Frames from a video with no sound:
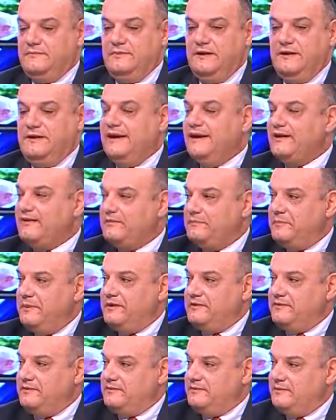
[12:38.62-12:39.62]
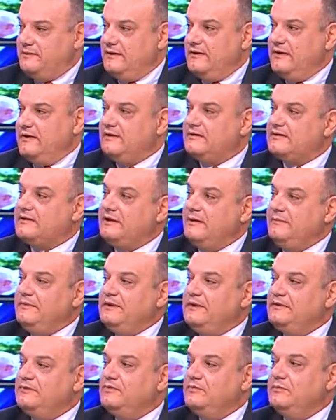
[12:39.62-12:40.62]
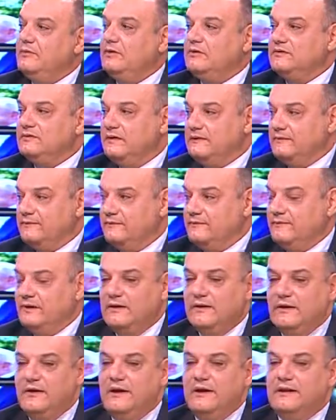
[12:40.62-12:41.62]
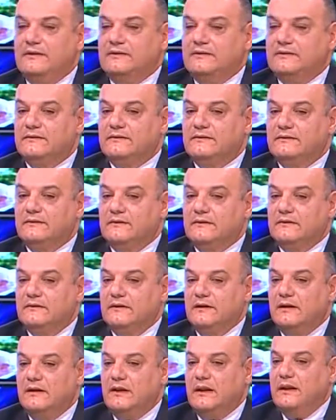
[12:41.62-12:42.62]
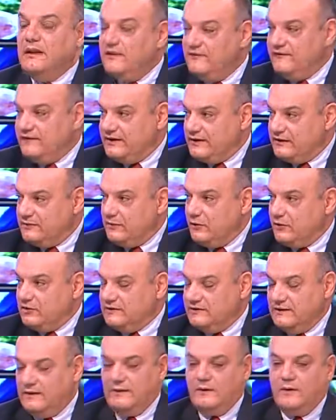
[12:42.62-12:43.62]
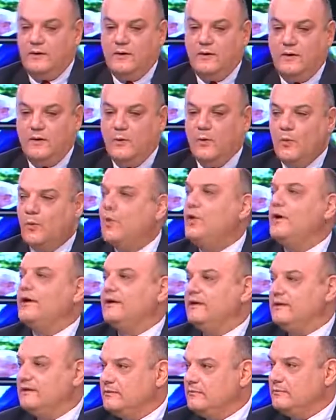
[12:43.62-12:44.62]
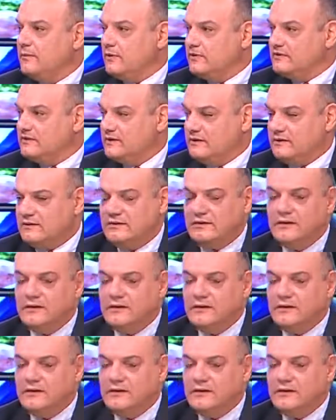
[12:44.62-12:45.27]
an expat, is coming into Malta and living in Malta, working in Malta,